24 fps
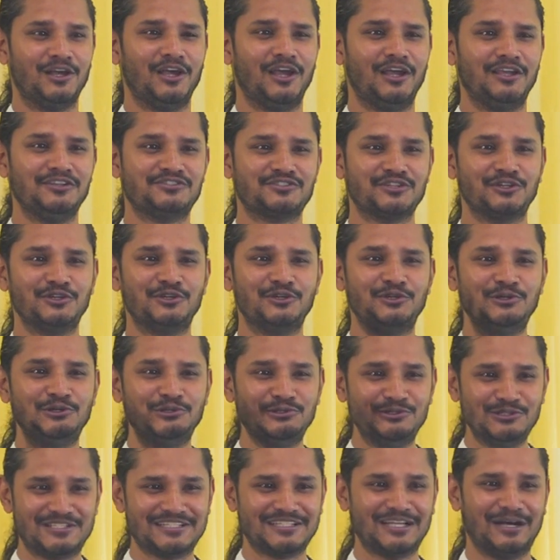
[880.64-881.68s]
It's a
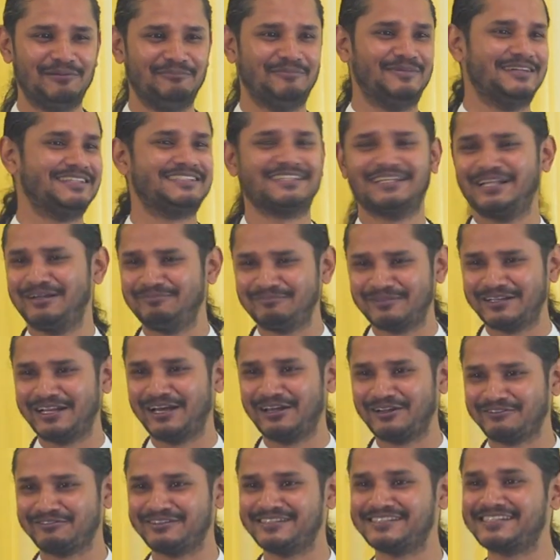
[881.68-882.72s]
huge number. It's a number
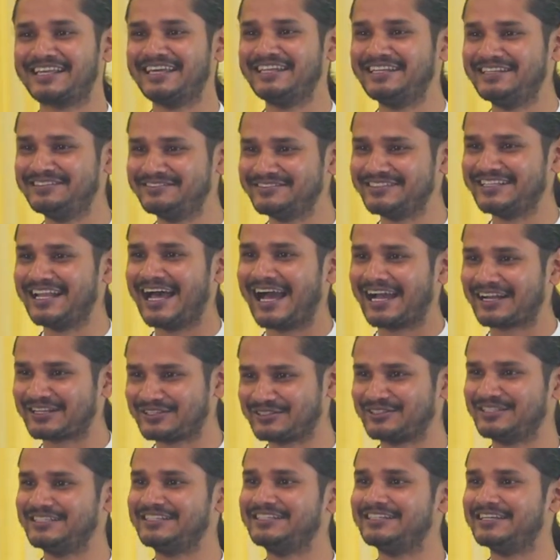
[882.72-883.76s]
none of us can even
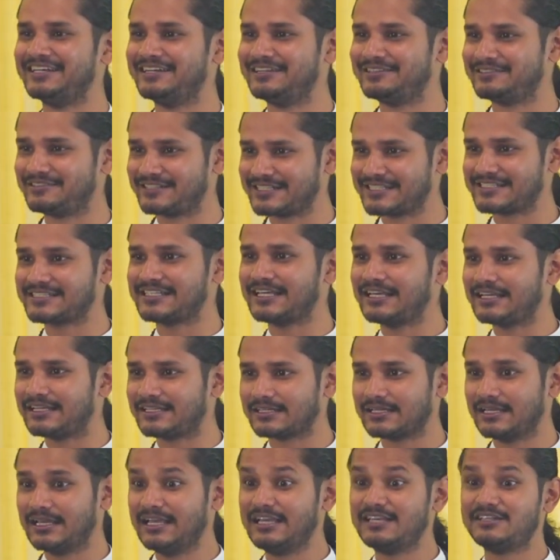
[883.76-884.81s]
actually
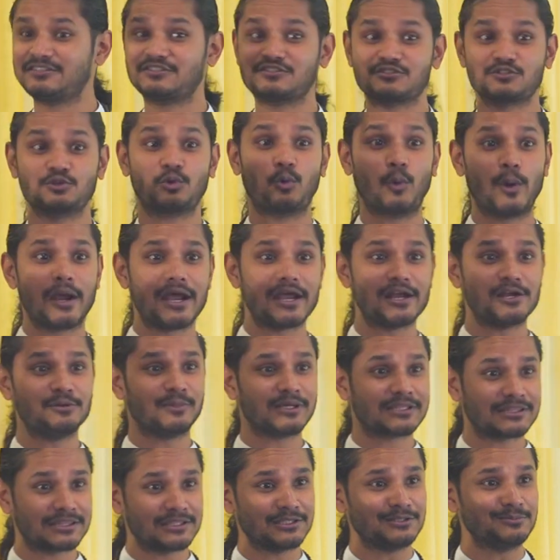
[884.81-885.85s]
recite. Squared
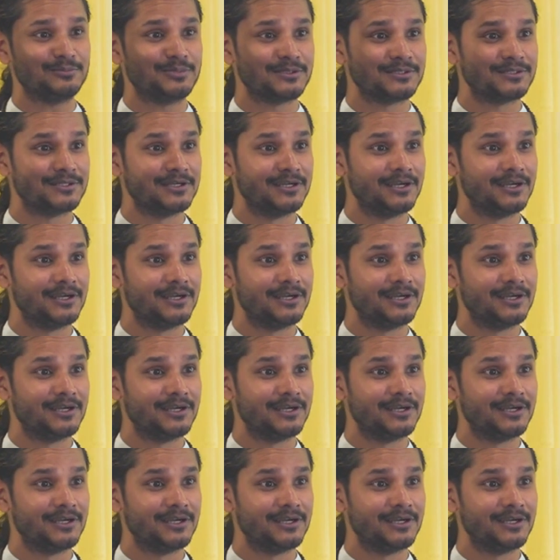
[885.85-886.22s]
matlab?